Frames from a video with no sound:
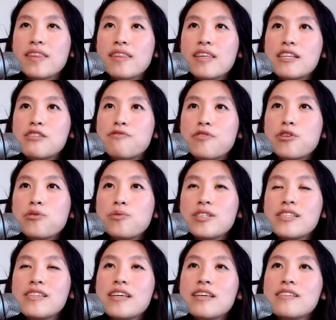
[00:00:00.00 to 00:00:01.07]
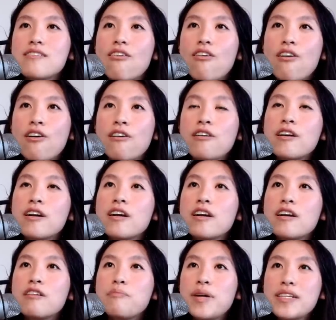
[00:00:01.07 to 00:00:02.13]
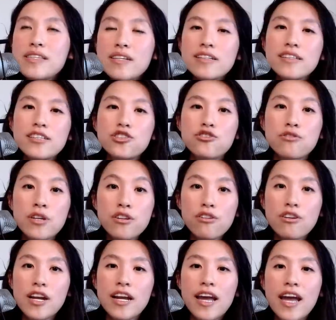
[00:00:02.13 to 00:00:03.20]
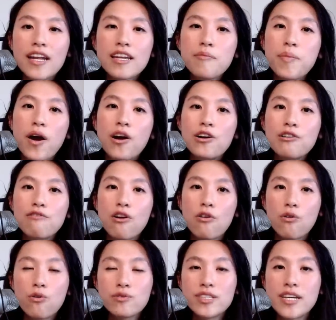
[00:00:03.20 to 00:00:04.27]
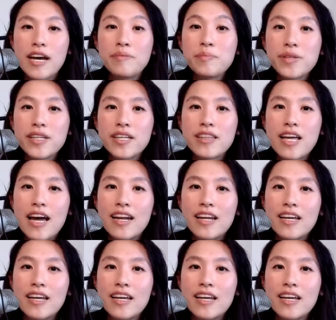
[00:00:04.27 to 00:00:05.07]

these frequencies are basically triggering any part of our own template that